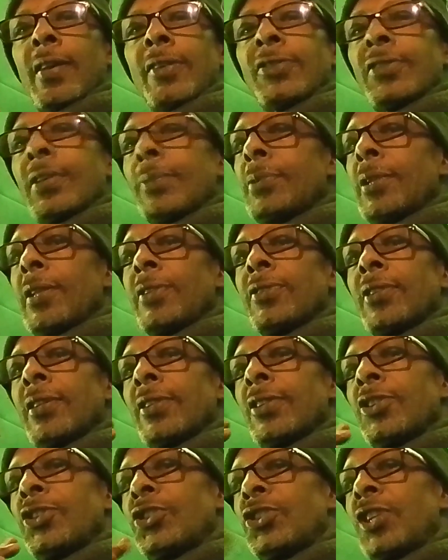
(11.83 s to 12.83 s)
something that's
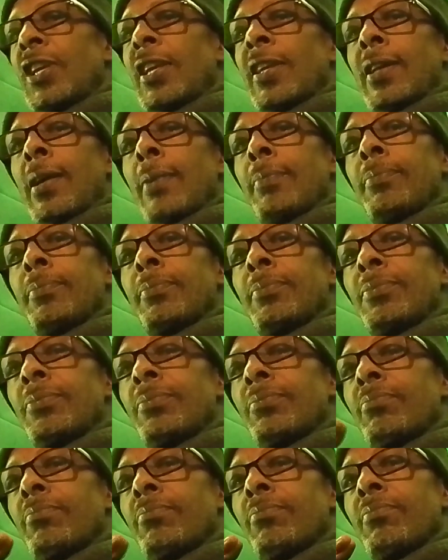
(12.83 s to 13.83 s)
going to shake up
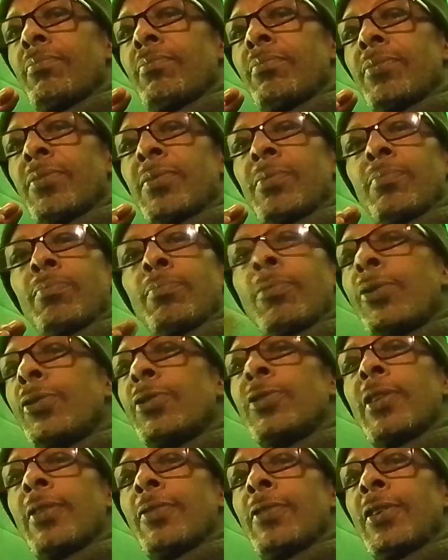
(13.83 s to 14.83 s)

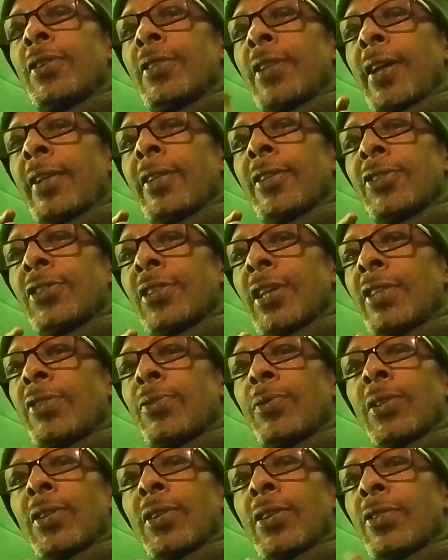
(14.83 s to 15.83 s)
most of the United States
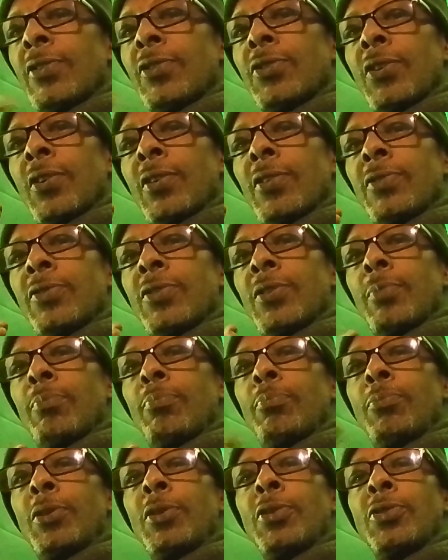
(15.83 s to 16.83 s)
when it concerns
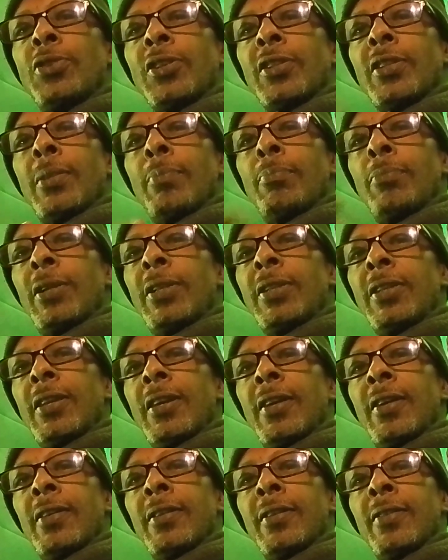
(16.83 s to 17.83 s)
music, the
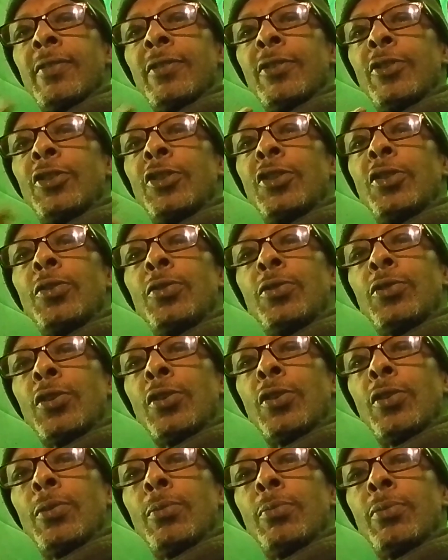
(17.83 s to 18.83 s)
media,
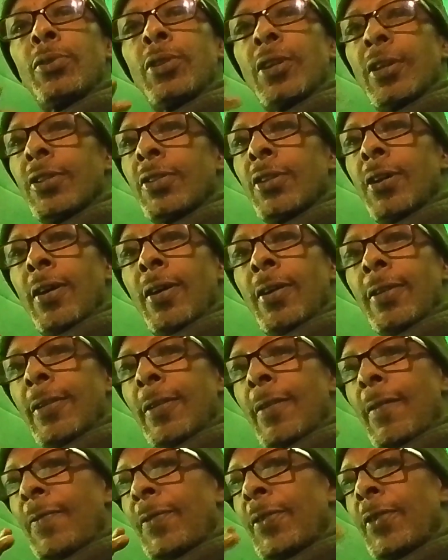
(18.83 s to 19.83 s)
YouTube, TikTok,
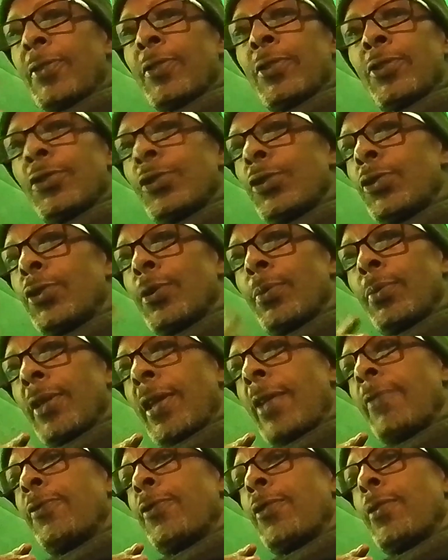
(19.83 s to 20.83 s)
and other social
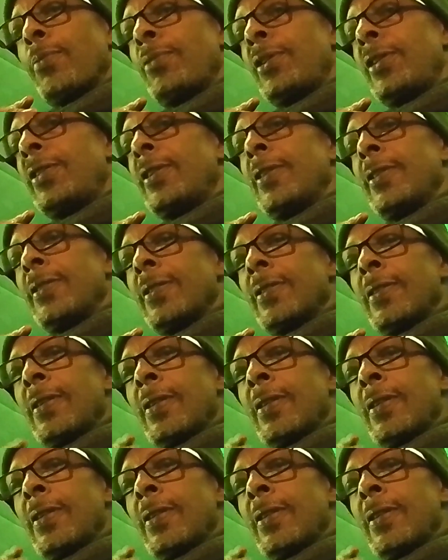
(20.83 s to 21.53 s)
platform media